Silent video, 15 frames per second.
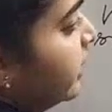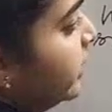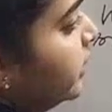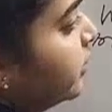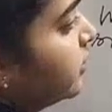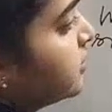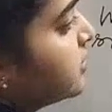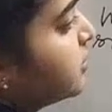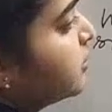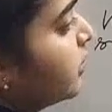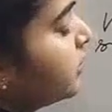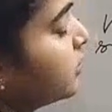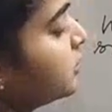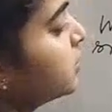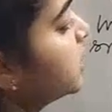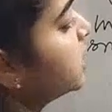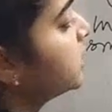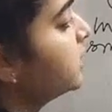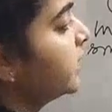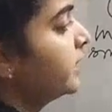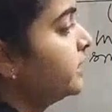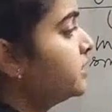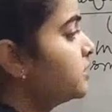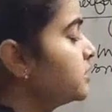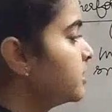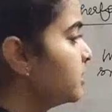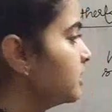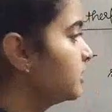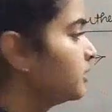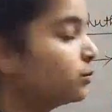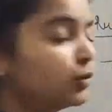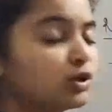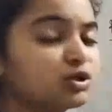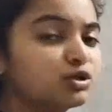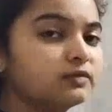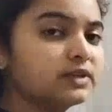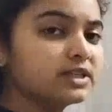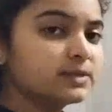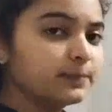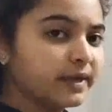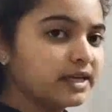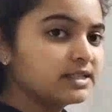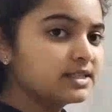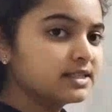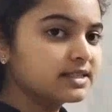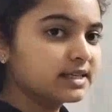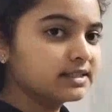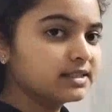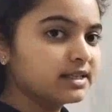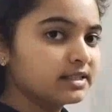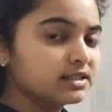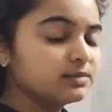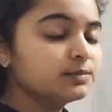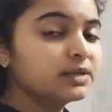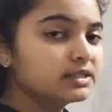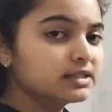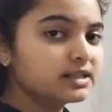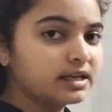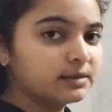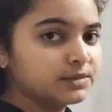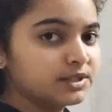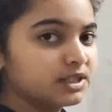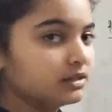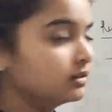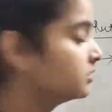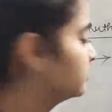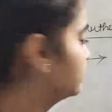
He also concluded that most of the space inside an atom is empty.